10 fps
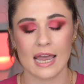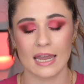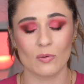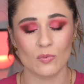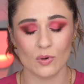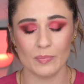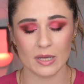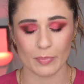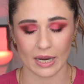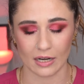It will be
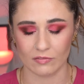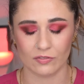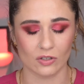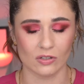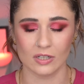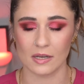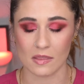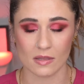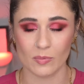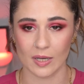painful
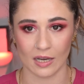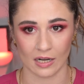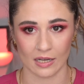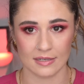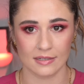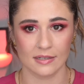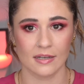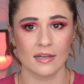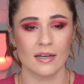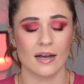in the beginning.
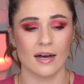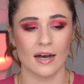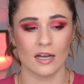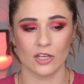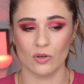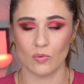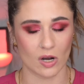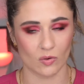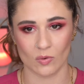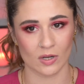Uh, you
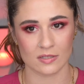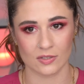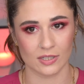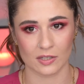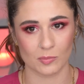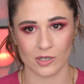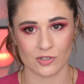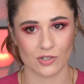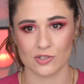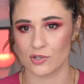won't want to look at the
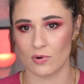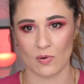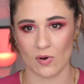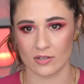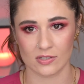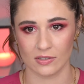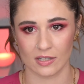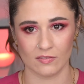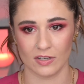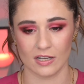pictures. You won't want to look
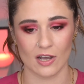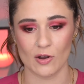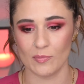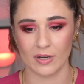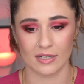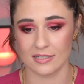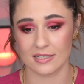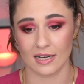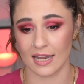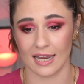at the video because,
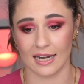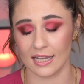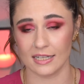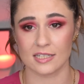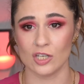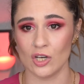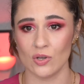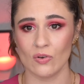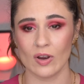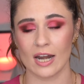again, it's
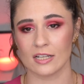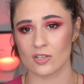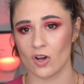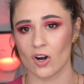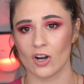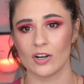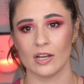new and it's hard.